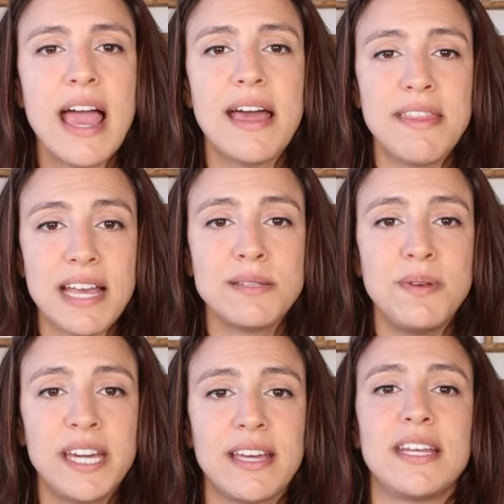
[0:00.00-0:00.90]
and that's
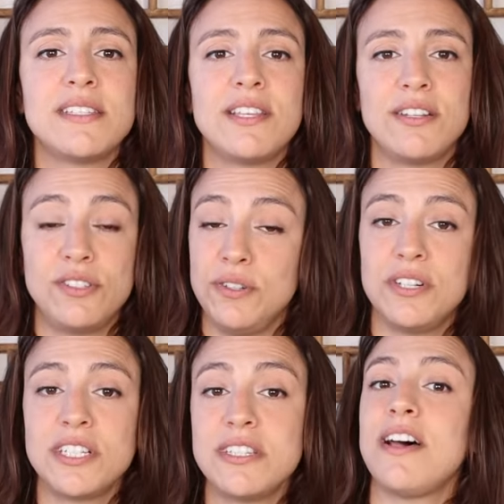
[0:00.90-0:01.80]
because
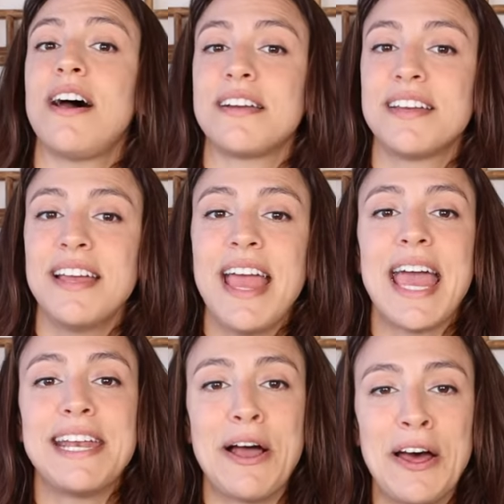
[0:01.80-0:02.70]
tutors talk
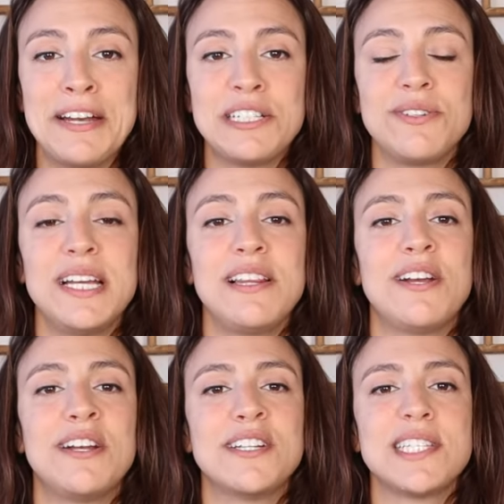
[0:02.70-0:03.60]
and auditory
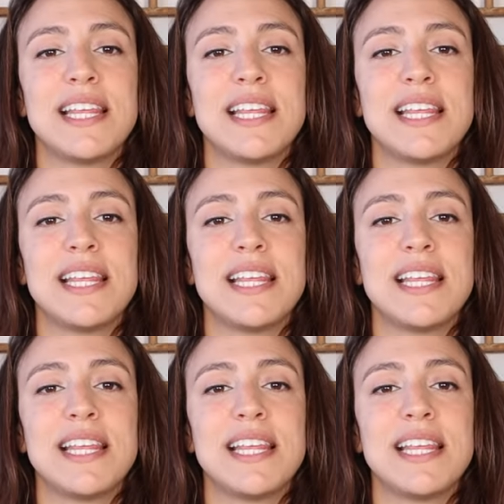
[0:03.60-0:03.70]
learners